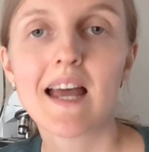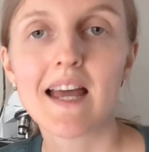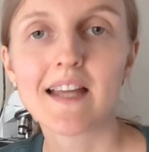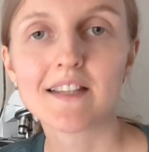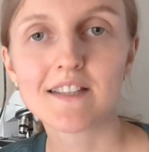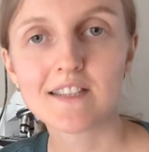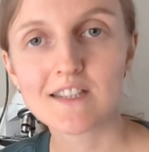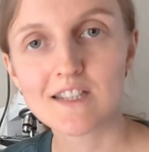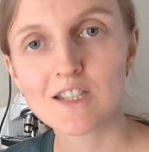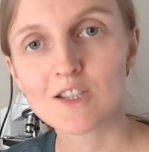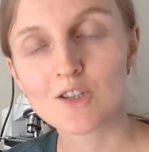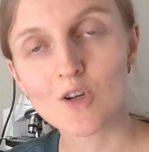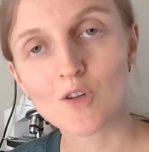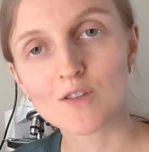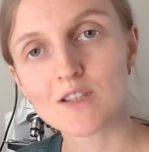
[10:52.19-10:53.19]
and
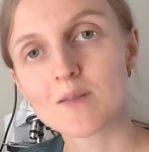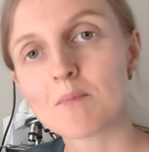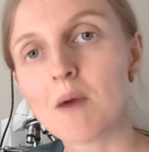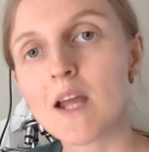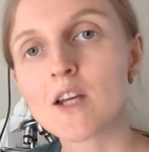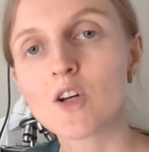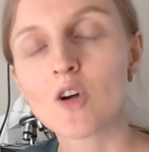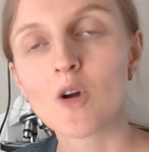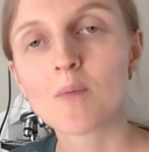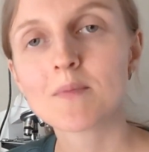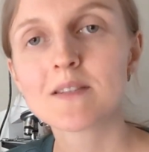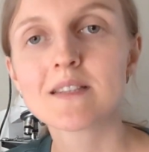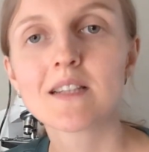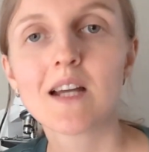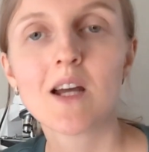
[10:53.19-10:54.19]
disease-causing
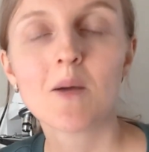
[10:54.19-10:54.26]
microbes